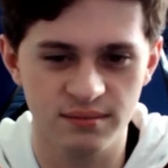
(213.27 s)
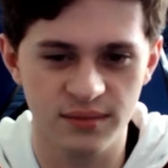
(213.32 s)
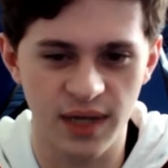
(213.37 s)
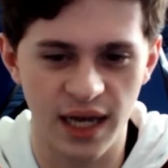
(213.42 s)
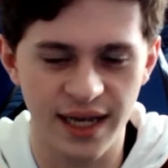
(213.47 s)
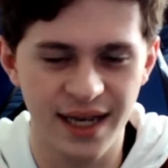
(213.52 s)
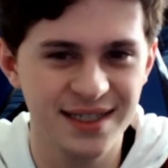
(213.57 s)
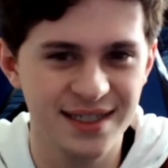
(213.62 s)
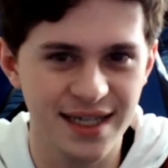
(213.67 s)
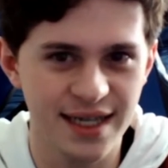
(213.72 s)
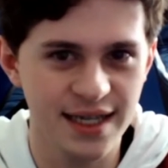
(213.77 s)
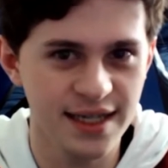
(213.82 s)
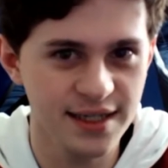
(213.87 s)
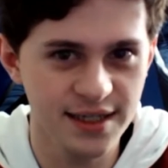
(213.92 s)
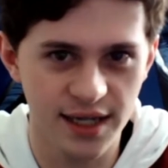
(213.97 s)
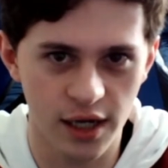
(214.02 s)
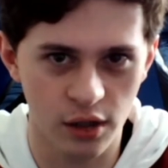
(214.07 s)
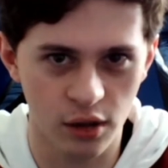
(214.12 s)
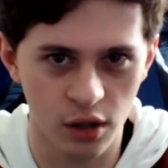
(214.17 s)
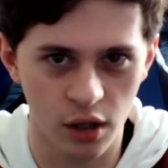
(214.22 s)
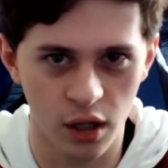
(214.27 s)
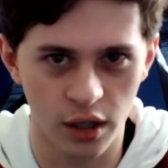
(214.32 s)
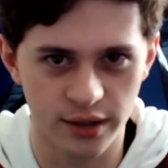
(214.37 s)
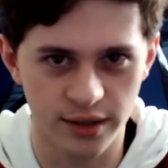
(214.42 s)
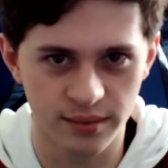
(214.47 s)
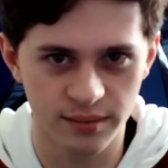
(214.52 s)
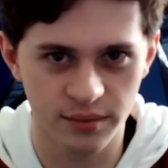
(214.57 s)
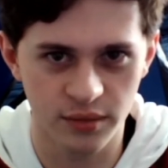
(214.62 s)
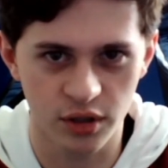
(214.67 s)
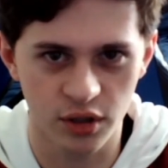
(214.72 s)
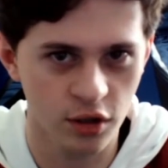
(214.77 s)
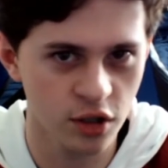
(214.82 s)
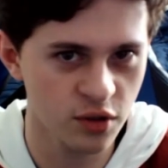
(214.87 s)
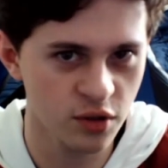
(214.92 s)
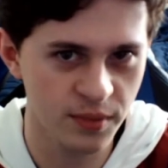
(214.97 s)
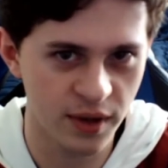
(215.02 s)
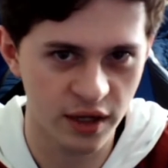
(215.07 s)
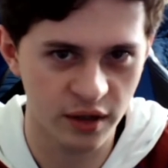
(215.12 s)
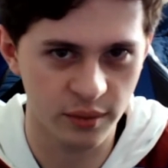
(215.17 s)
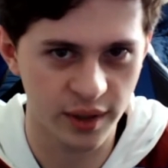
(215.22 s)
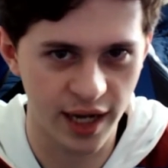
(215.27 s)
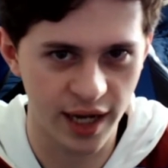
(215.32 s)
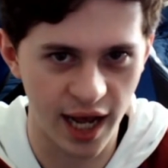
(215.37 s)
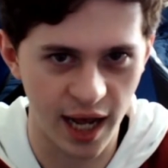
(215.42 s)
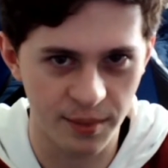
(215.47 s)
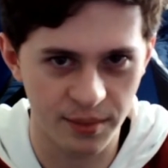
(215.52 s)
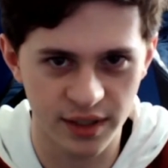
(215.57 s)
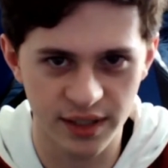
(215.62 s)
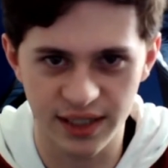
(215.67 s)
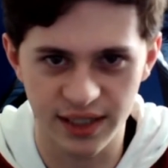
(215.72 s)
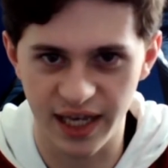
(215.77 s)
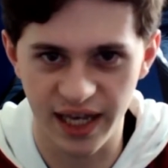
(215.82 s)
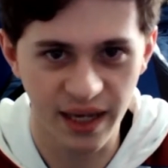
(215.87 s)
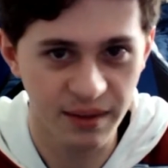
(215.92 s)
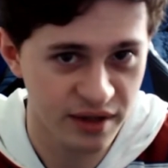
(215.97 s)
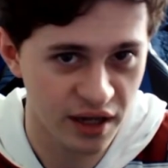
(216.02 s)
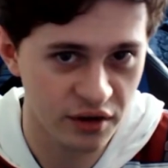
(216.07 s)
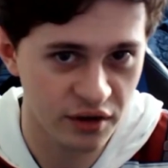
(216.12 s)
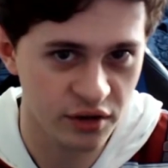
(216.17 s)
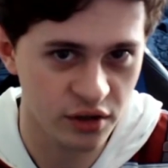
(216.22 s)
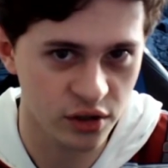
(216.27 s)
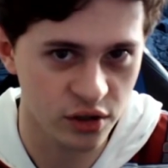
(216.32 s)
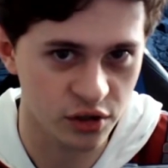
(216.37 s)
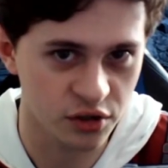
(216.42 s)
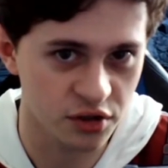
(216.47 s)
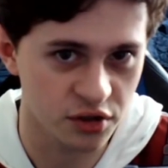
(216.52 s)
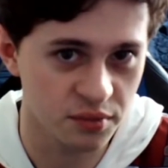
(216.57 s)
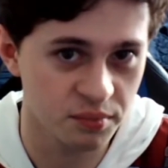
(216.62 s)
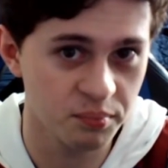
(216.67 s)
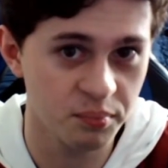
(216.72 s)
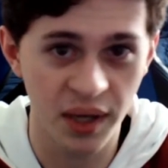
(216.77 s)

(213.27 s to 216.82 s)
I guess, intel on him, heard about what happened, came down to Earth,